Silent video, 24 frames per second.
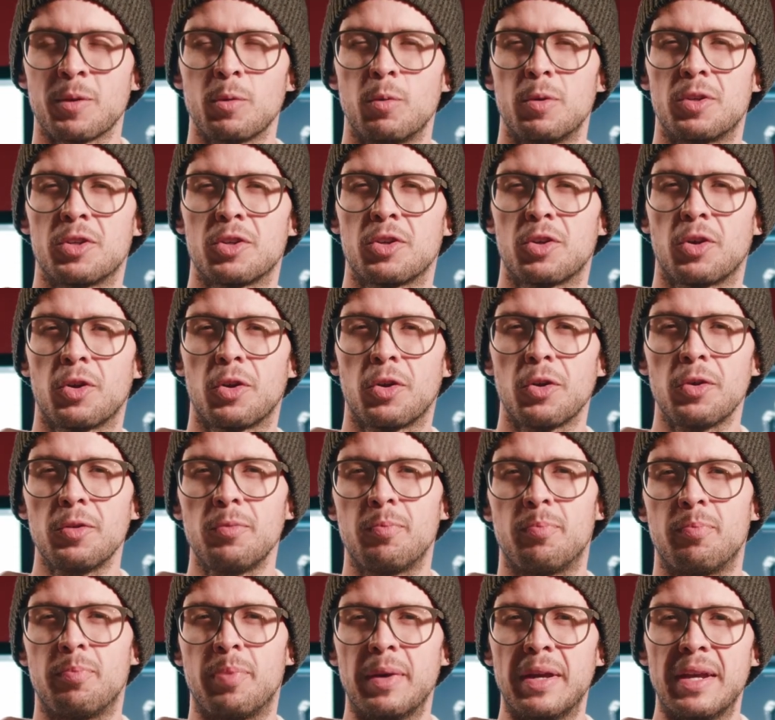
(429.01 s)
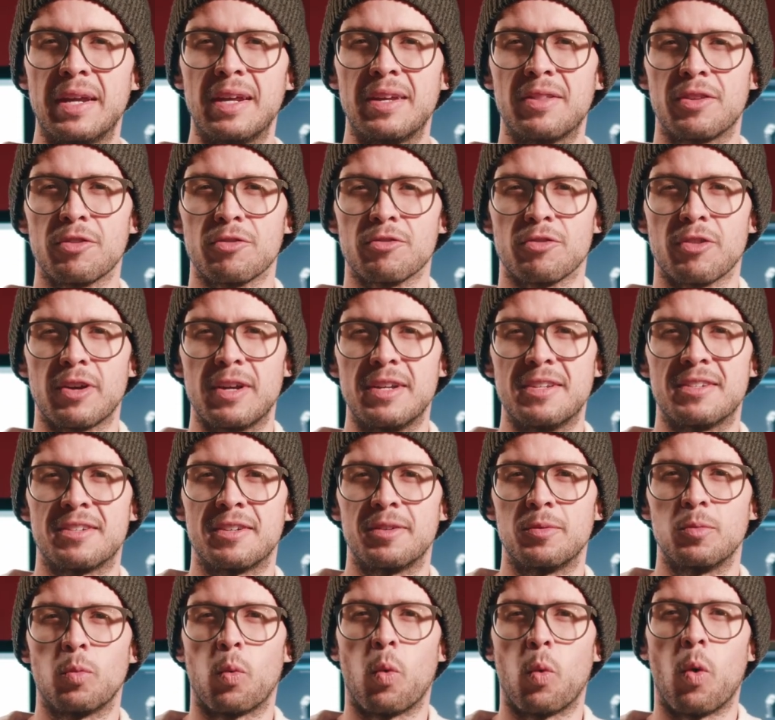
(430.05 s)
which could be the
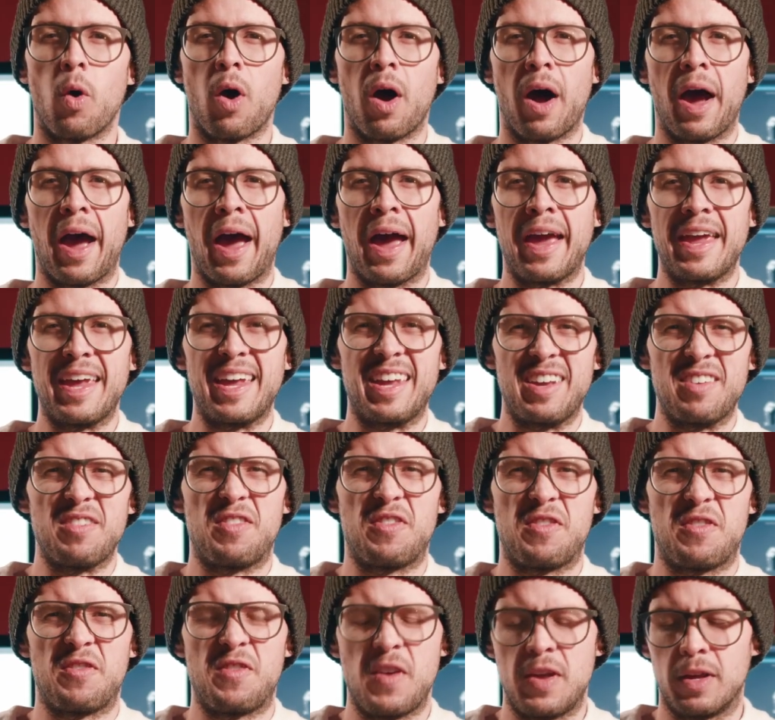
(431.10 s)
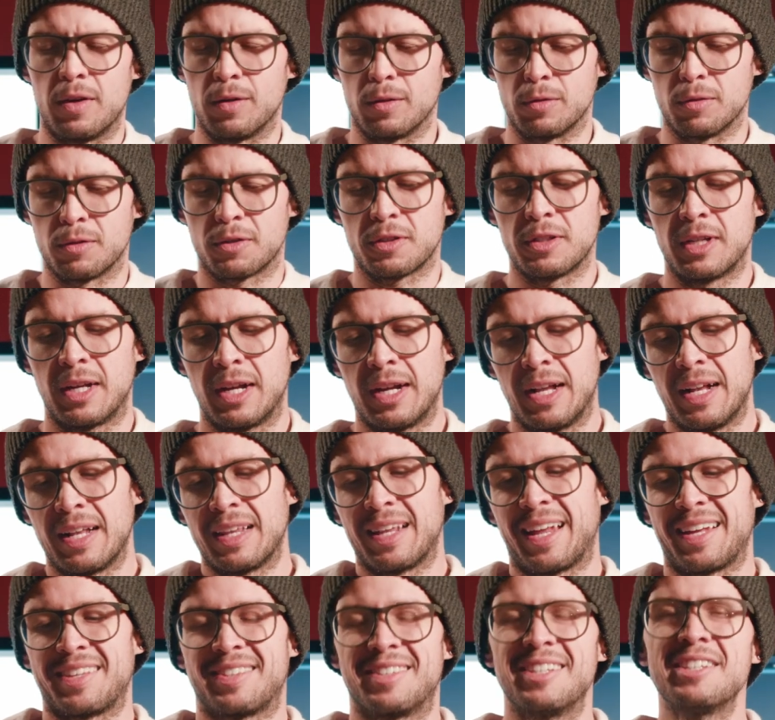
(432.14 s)
reason why it feels
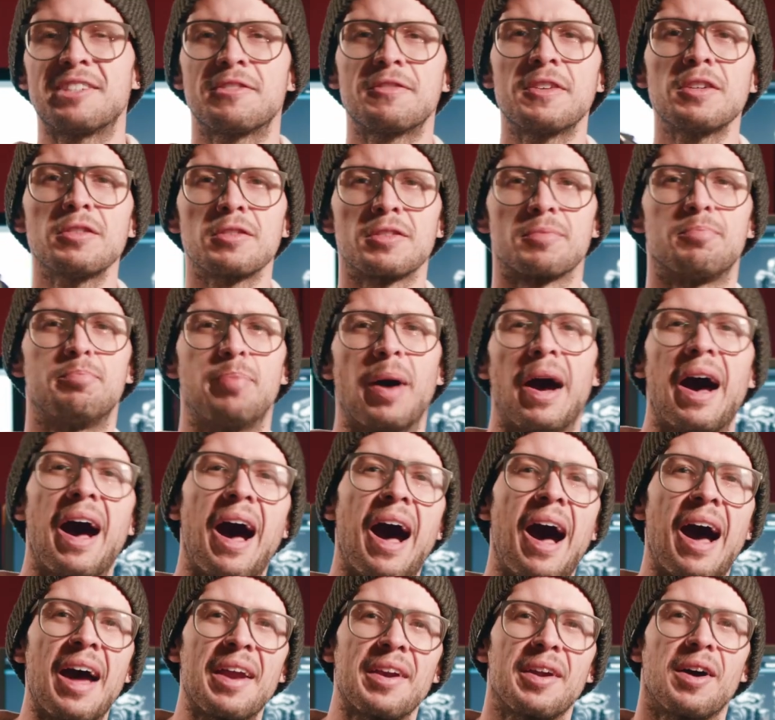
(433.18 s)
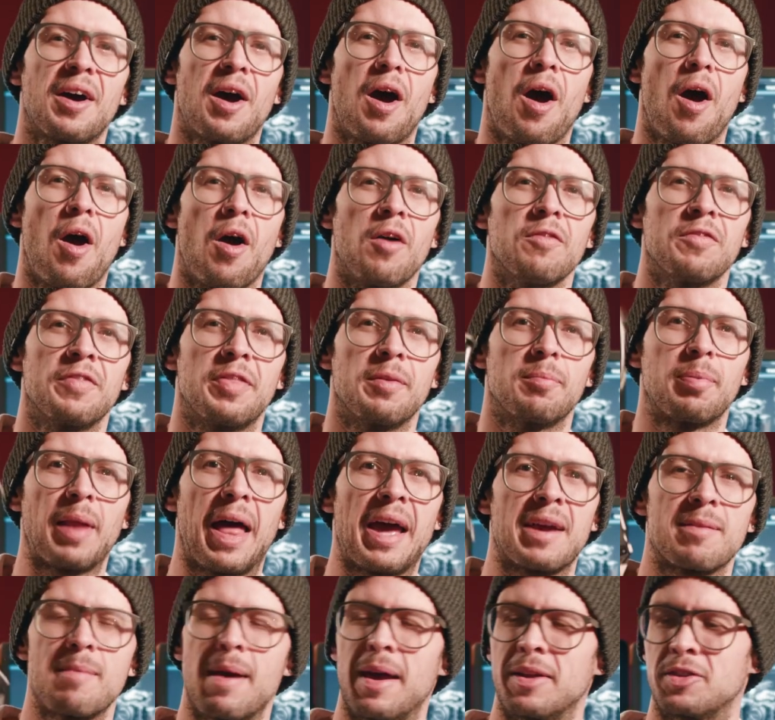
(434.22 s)
like this feels part of the
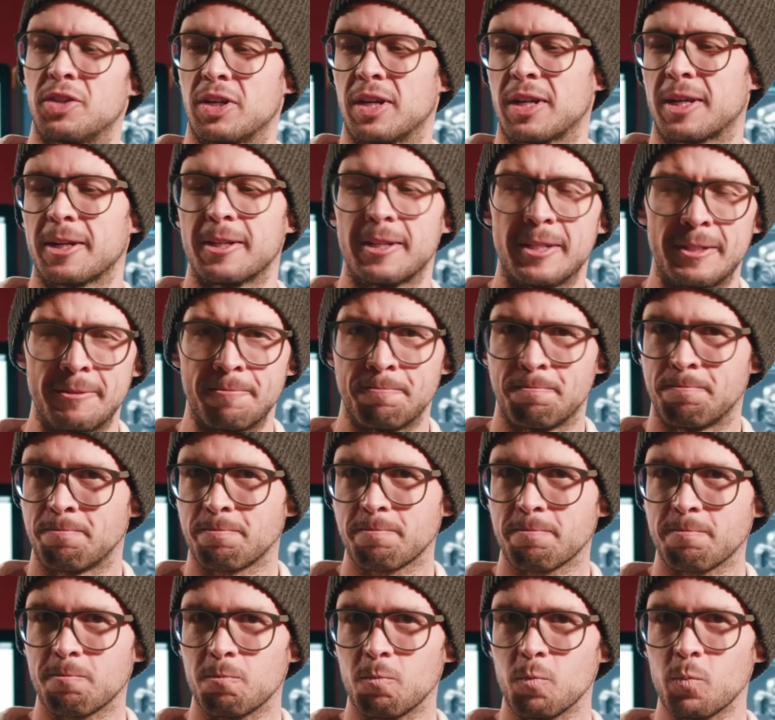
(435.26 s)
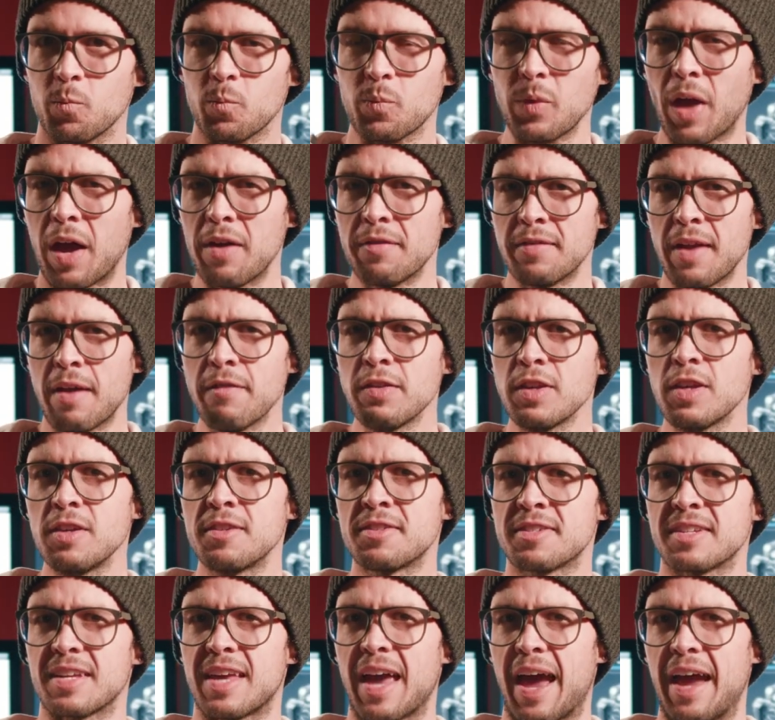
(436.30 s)
Blackmagic. I've never
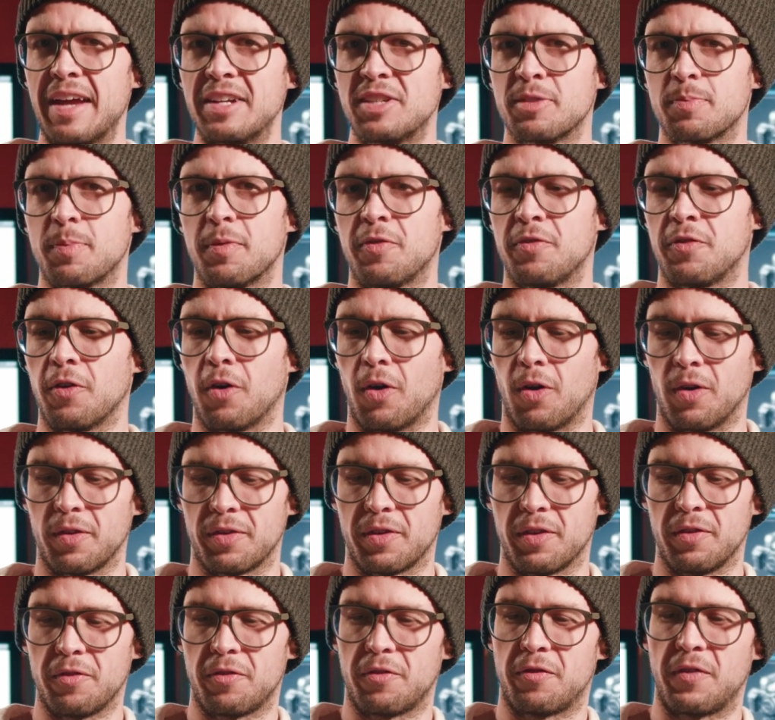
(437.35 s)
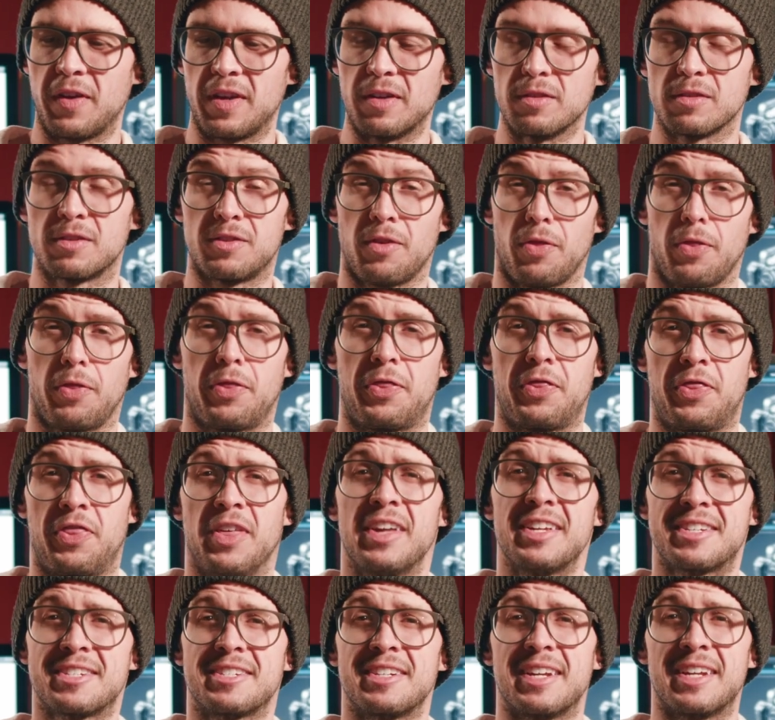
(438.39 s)
used a cage before that feels
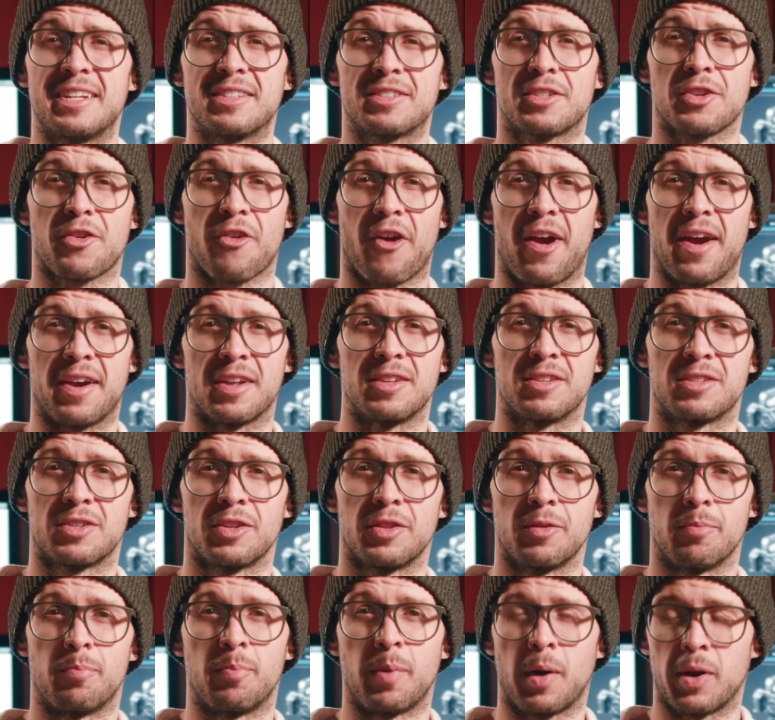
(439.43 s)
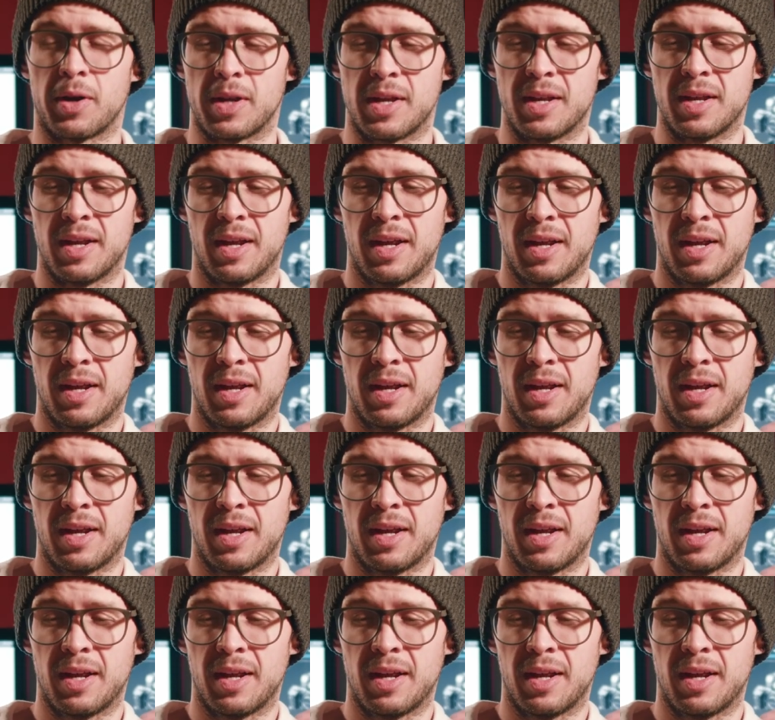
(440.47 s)
this integrated to the body.